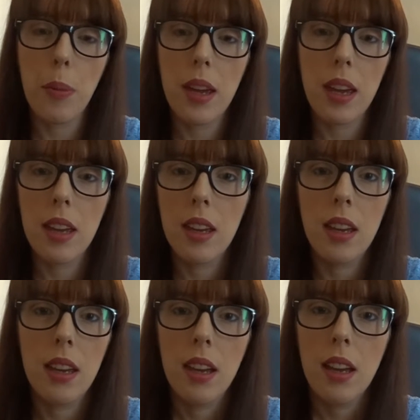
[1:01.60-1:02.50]
be
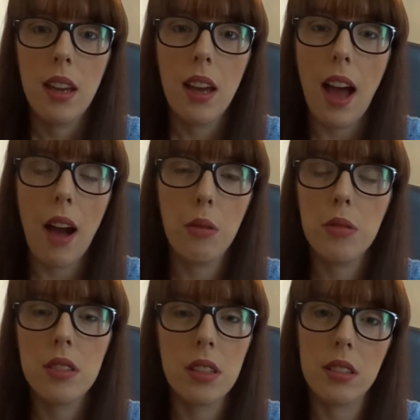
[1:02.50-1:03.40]

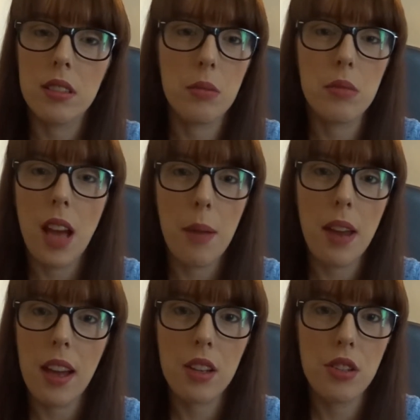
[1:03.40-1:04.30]
out till sometime
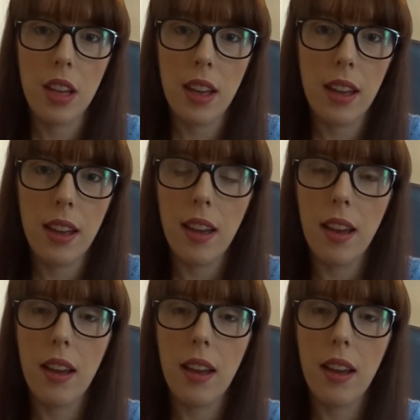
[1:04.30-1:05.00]
next year,